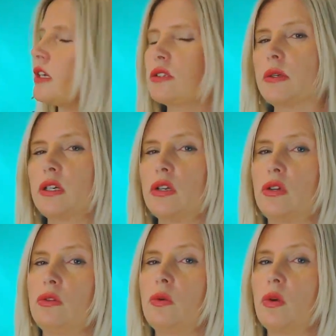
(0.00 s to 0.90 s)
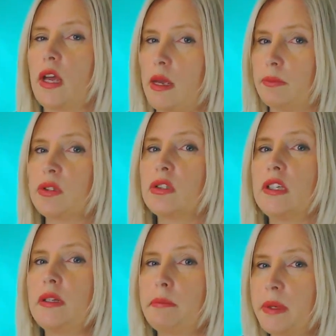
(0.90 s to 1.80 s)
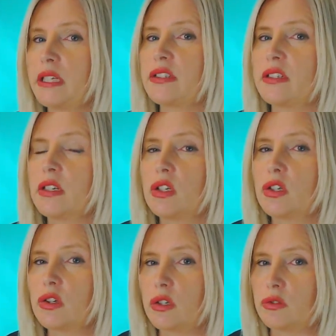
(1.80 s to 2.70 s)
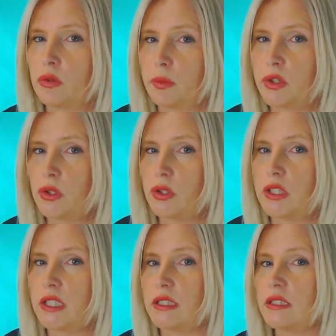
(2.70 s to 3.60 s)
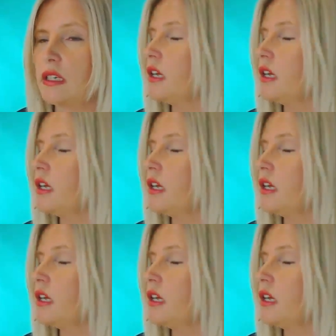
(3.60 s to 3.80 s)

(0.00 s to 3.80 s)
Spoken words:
that's when you absolutely miss those opportunities.